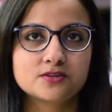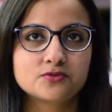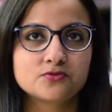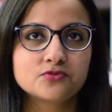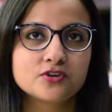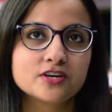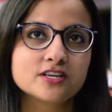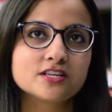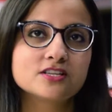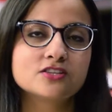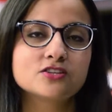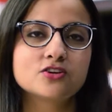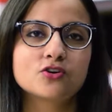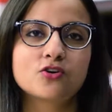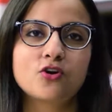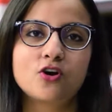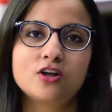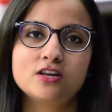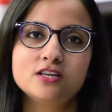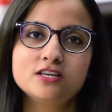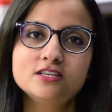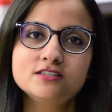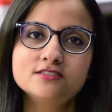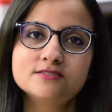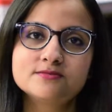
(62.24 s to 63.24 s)
fun in the
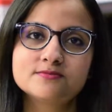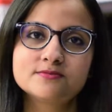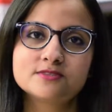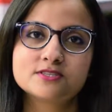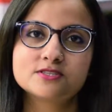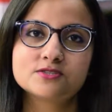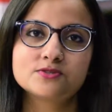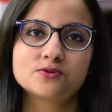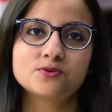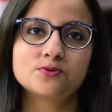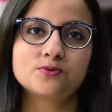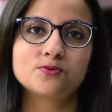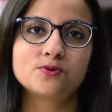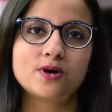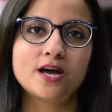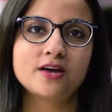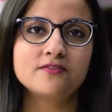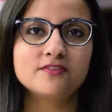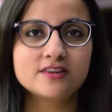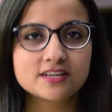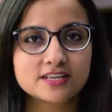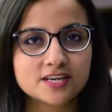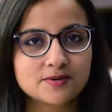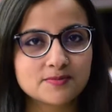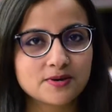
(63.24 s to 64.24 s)
college. So I
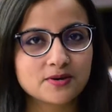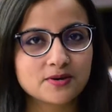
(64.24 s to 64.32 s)
welcome